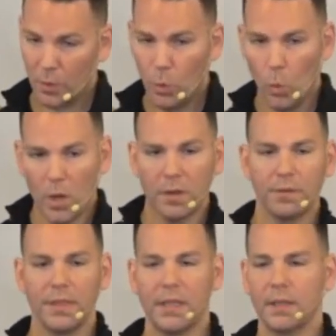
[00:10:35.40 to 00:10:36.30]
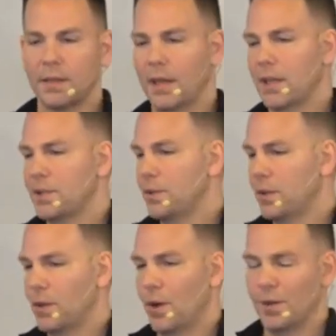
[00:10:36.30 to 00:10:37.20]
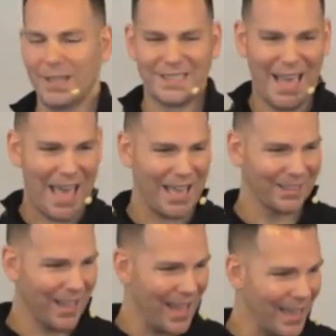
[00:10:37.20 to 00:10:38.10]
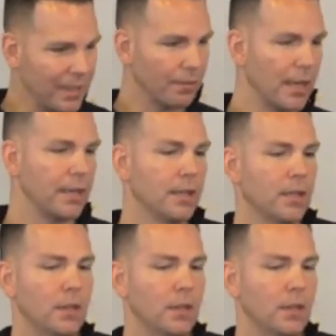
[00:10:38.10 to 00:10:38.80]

One of the, I guess you could call it a tagline, right?